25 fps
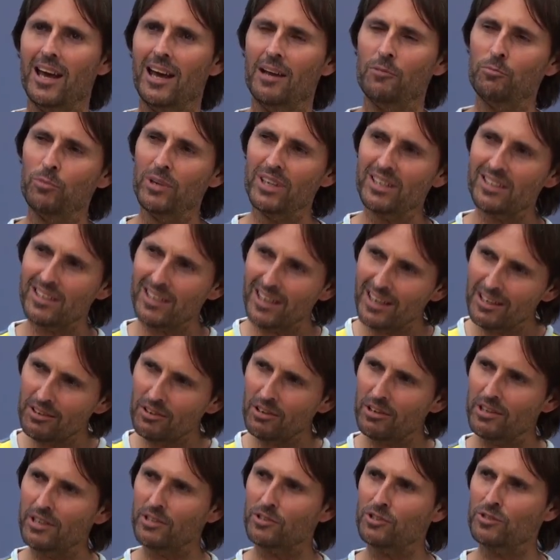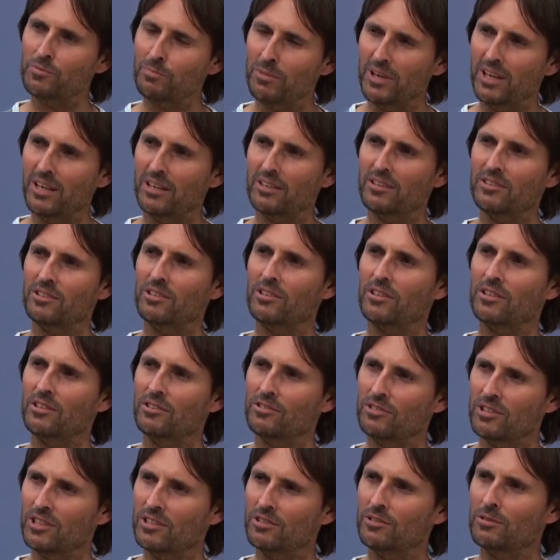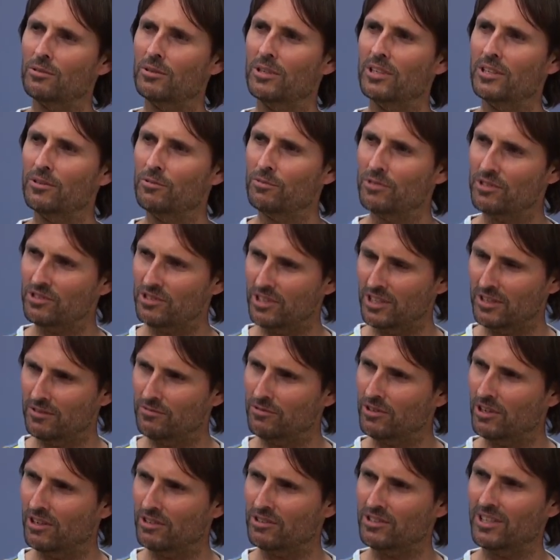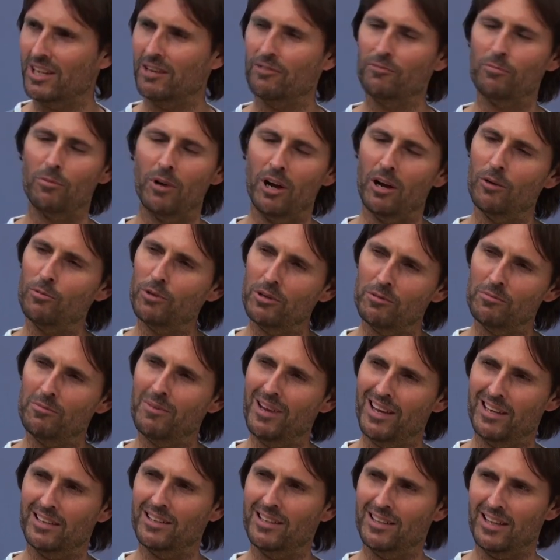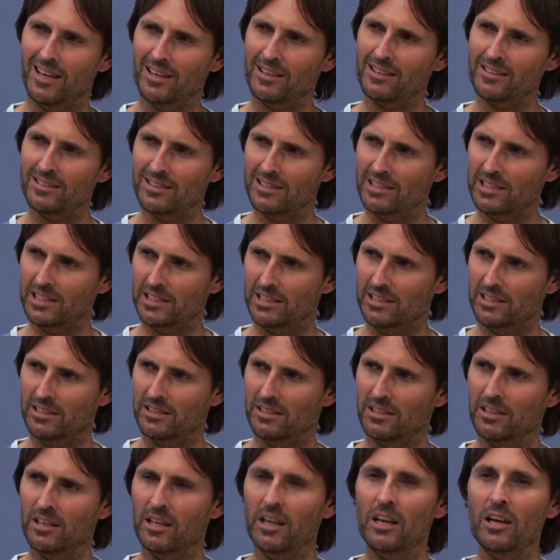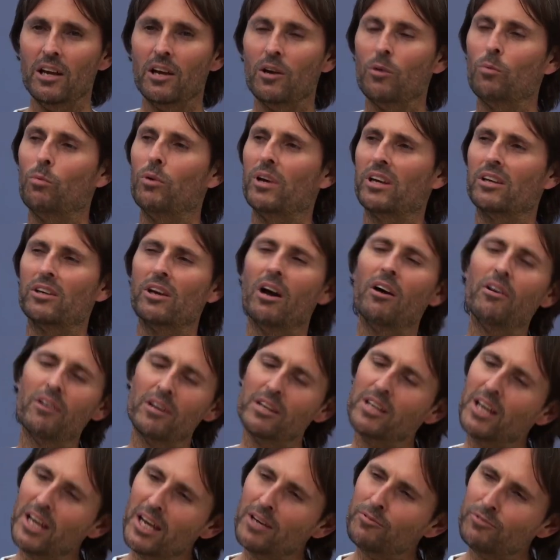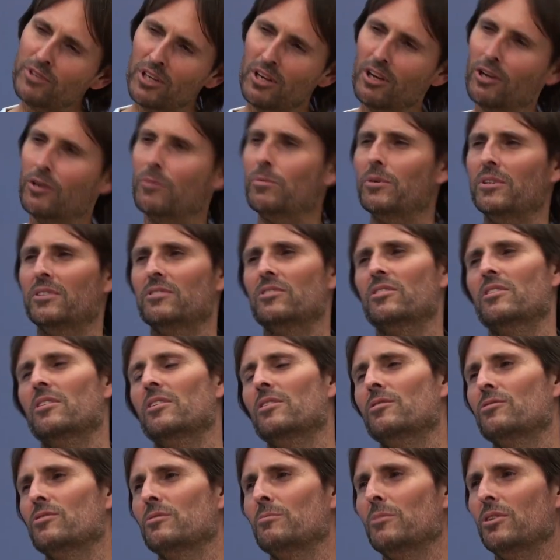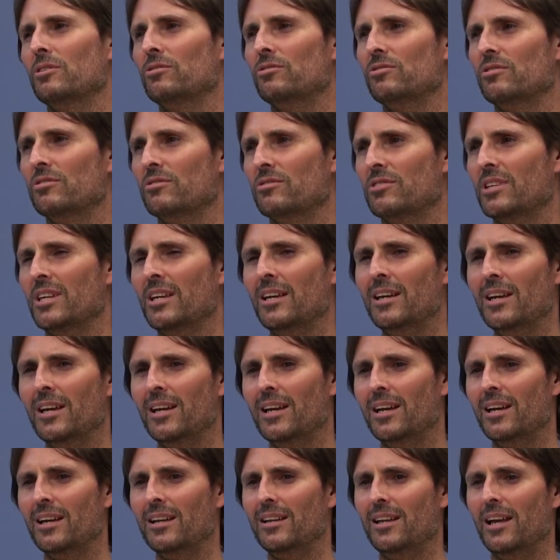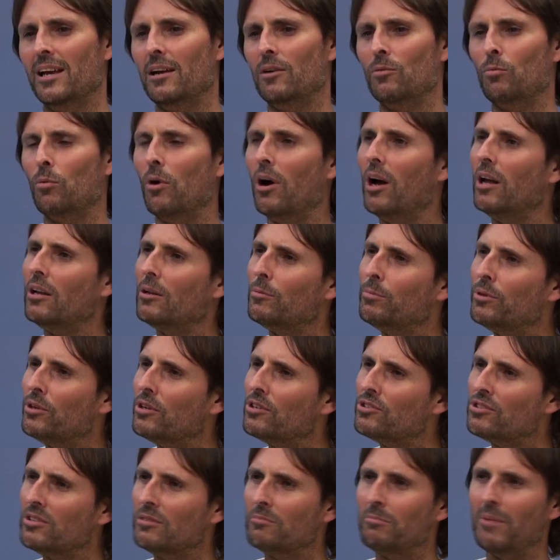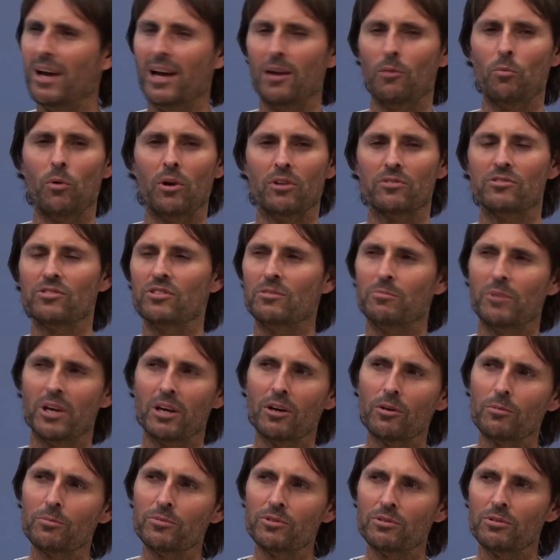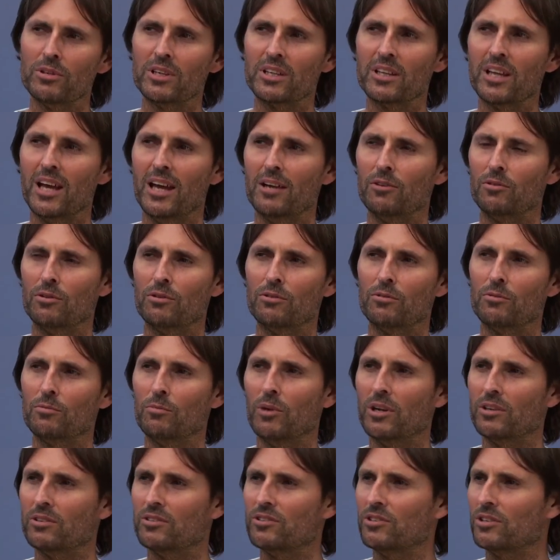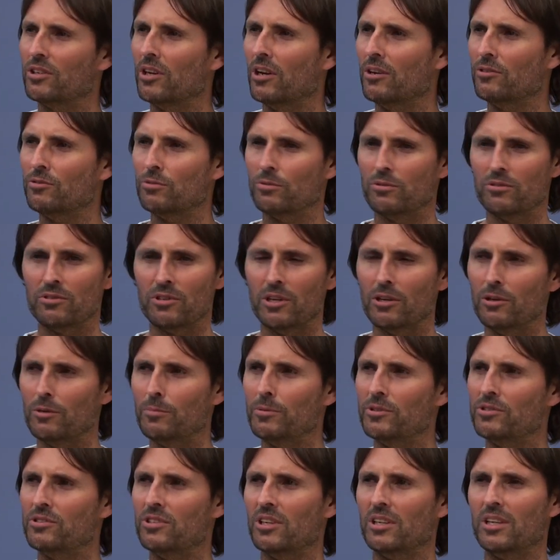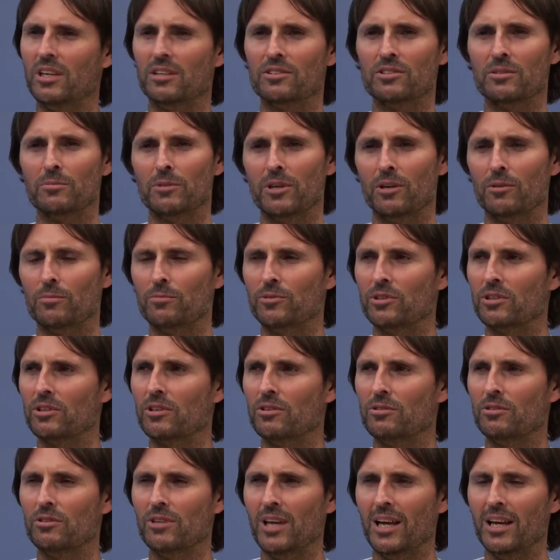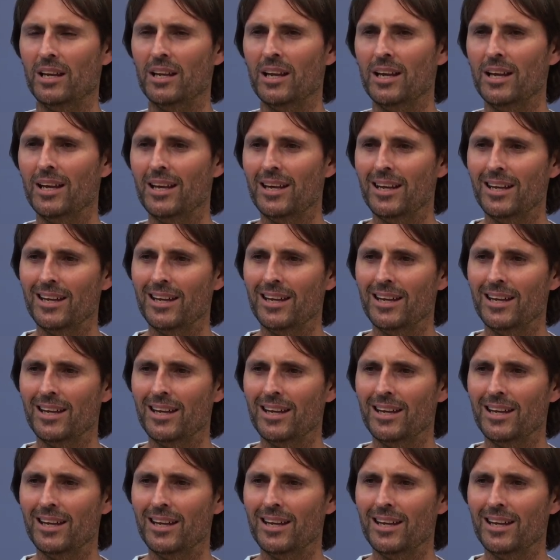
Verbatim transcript: and we cannot expect to continually receive God's love while we remain in that condition. We're going to have to open to those emotions. Now, while a person may want some help doing that or want to go to a therapist to get some help to do that,